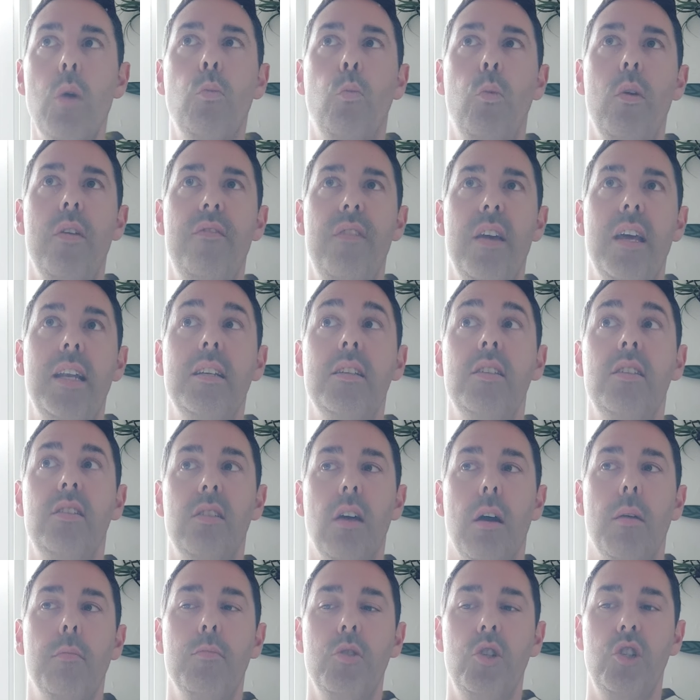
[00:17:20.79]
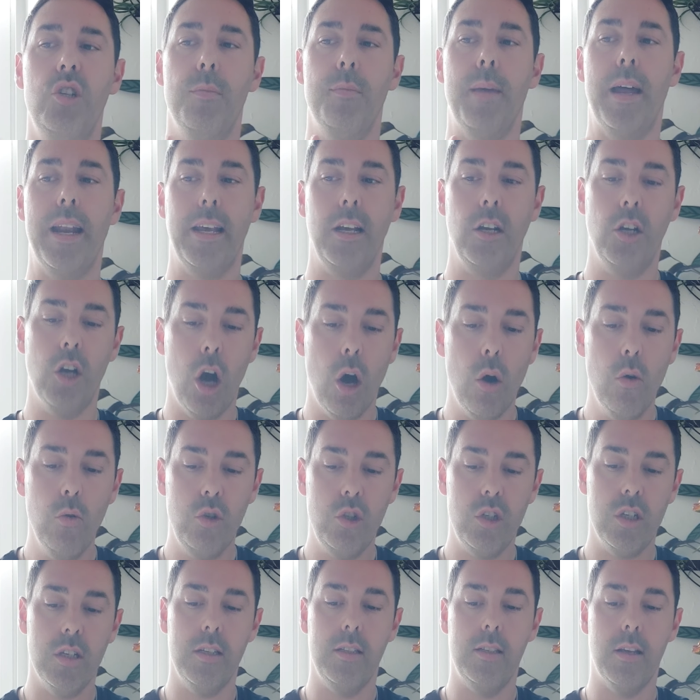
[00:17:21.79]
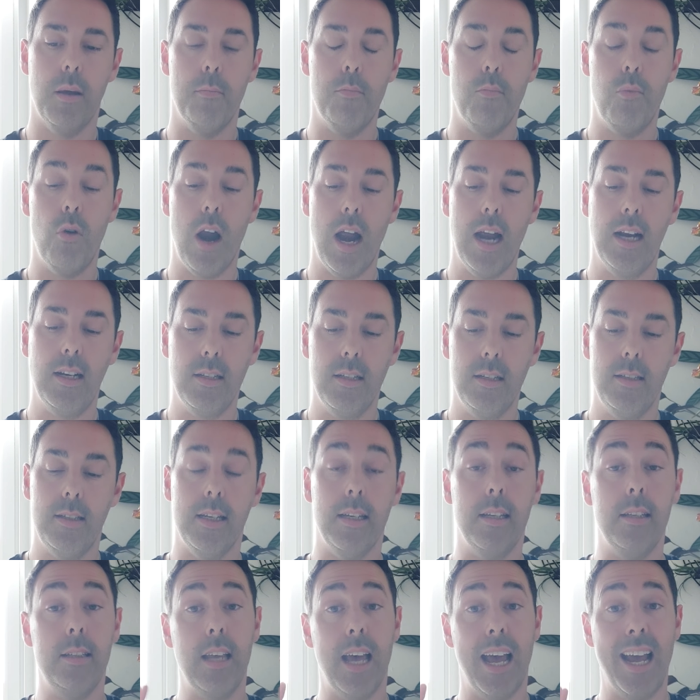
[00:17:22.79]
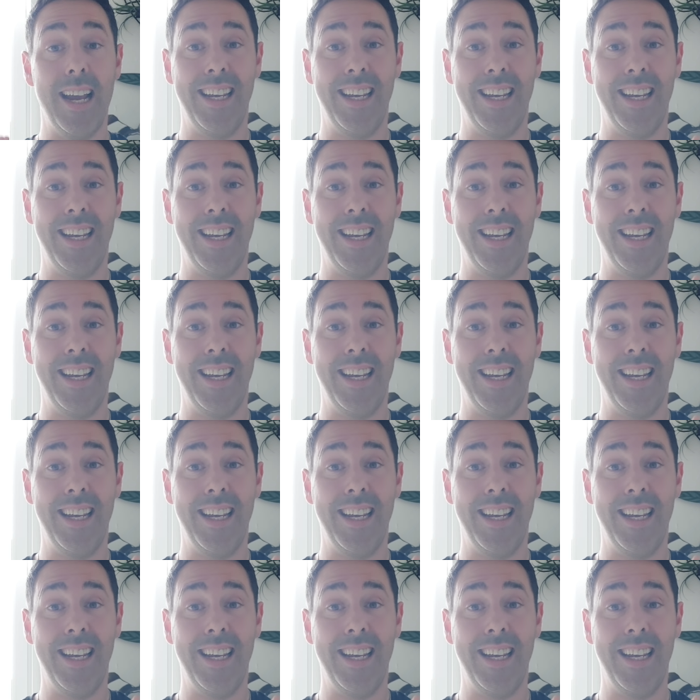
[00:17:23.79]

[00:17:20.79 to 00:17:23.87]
within some shamanic cultures and practices.